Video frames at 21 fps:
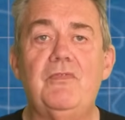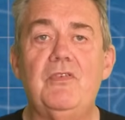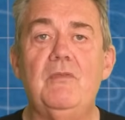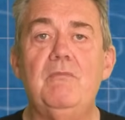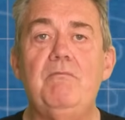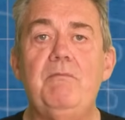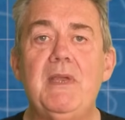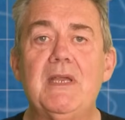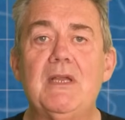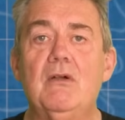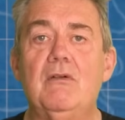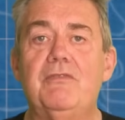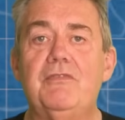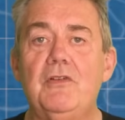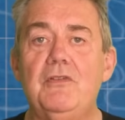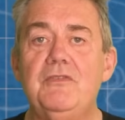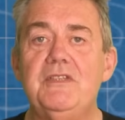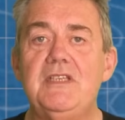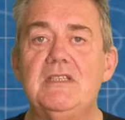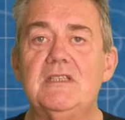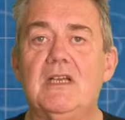from big
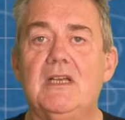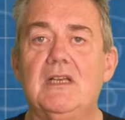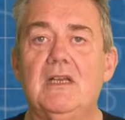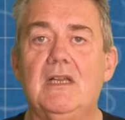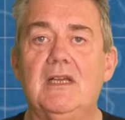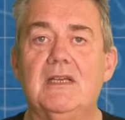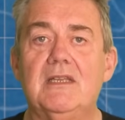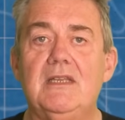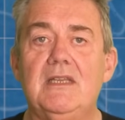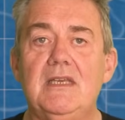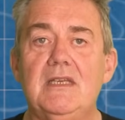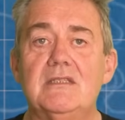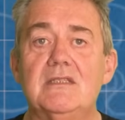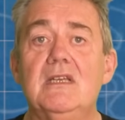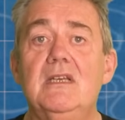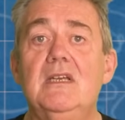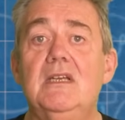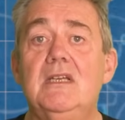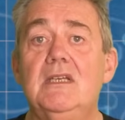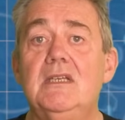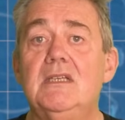upfront design like this
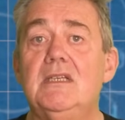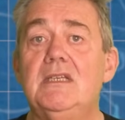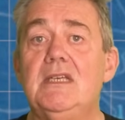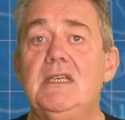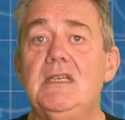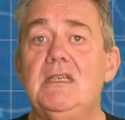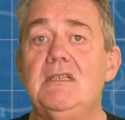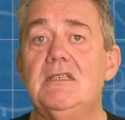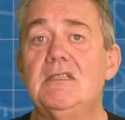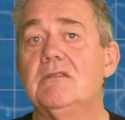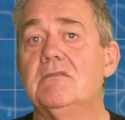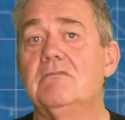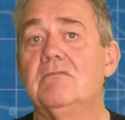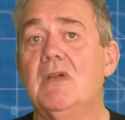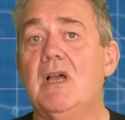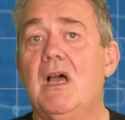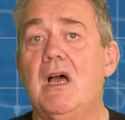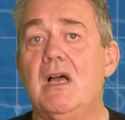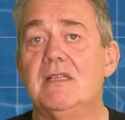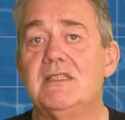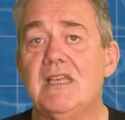is
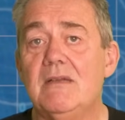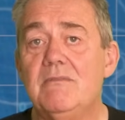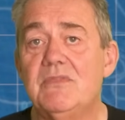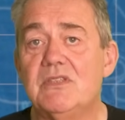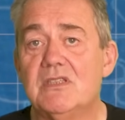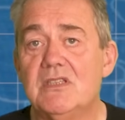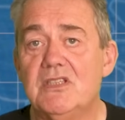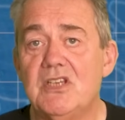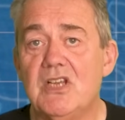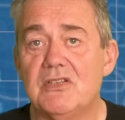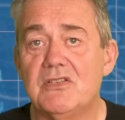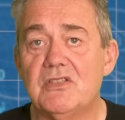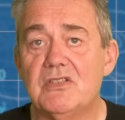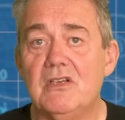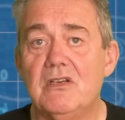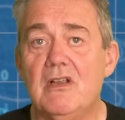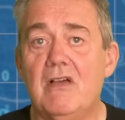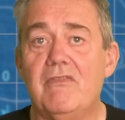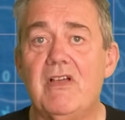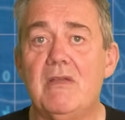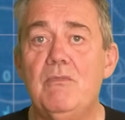Artem's suggestion
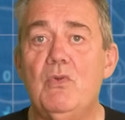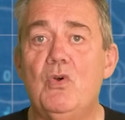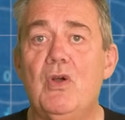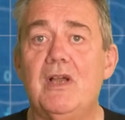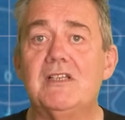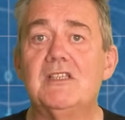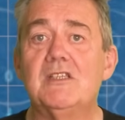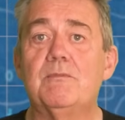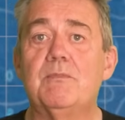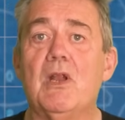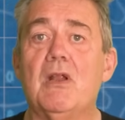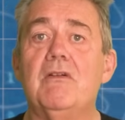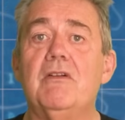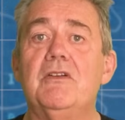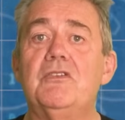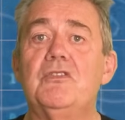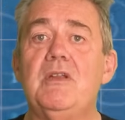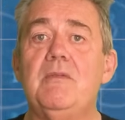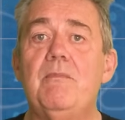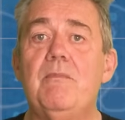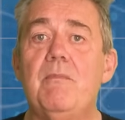of a more
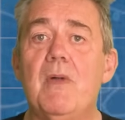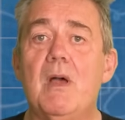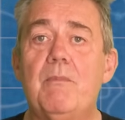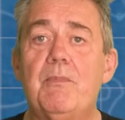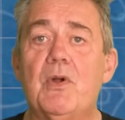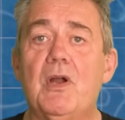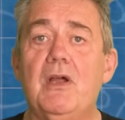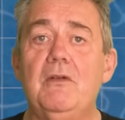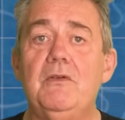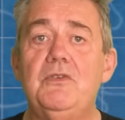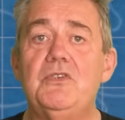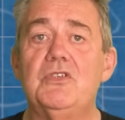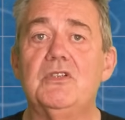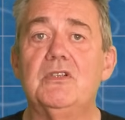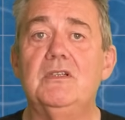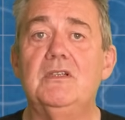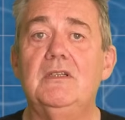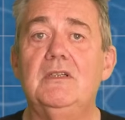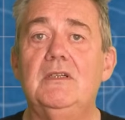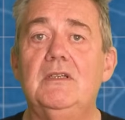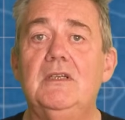exploratory approach.
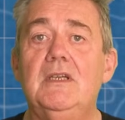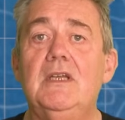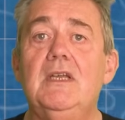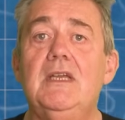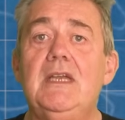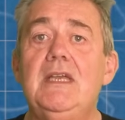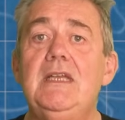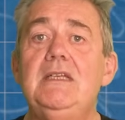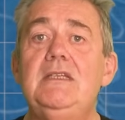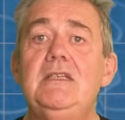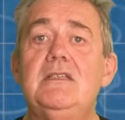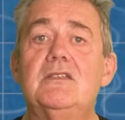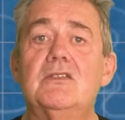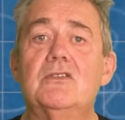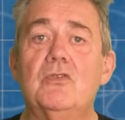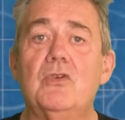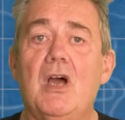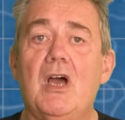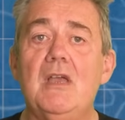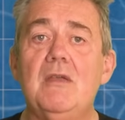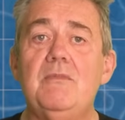He
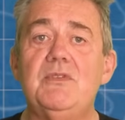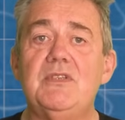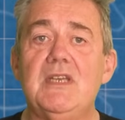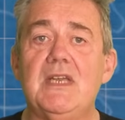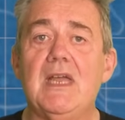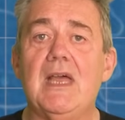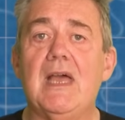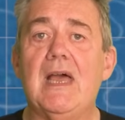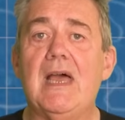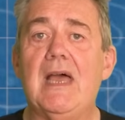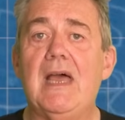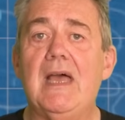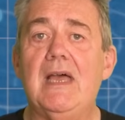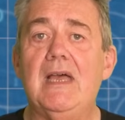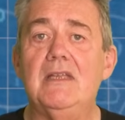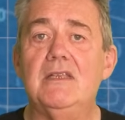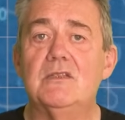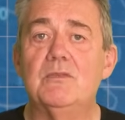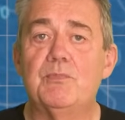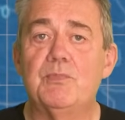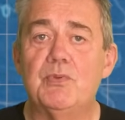describes it
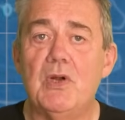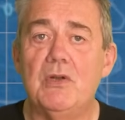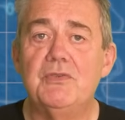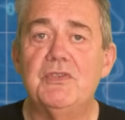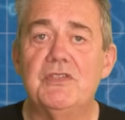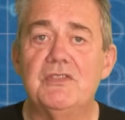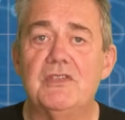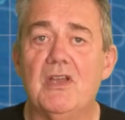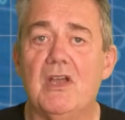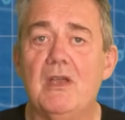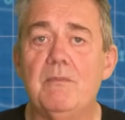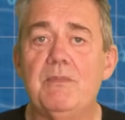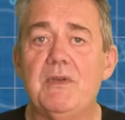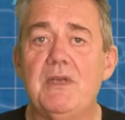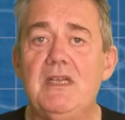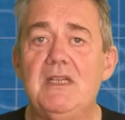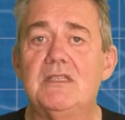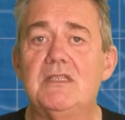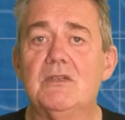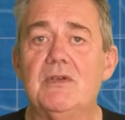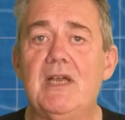as prototype,
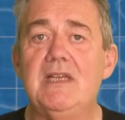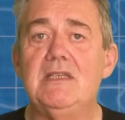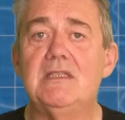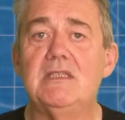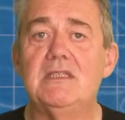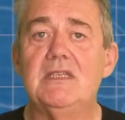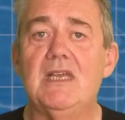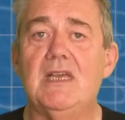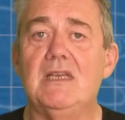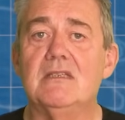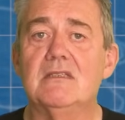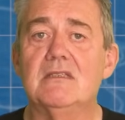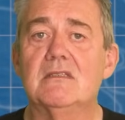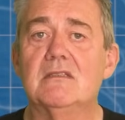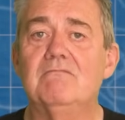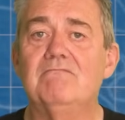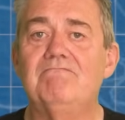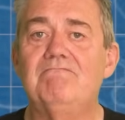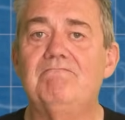iterate, test.